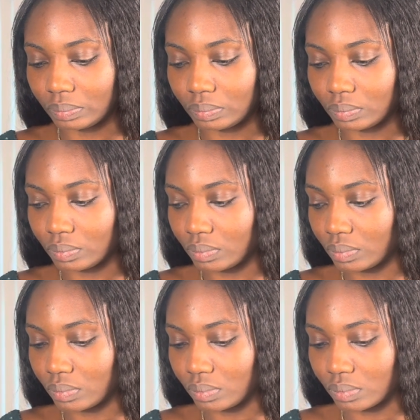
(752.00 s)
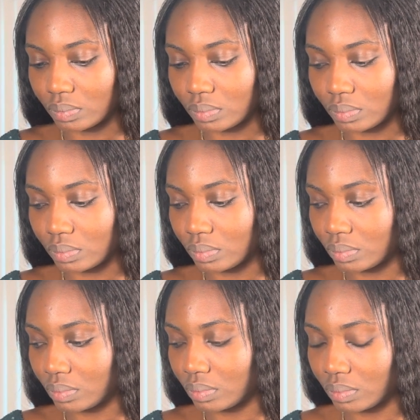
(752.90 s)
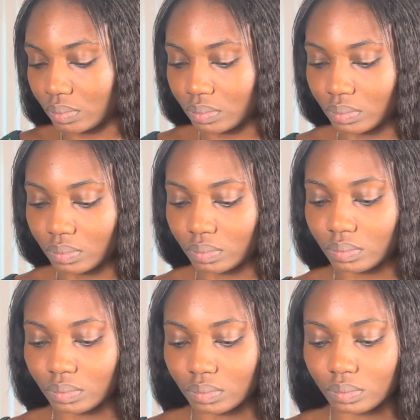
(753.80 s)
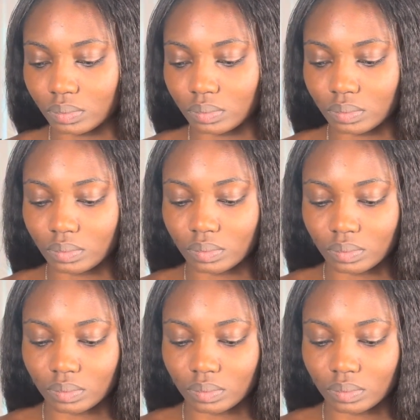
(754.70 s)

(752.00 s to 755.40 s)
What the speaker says: Nothing is said.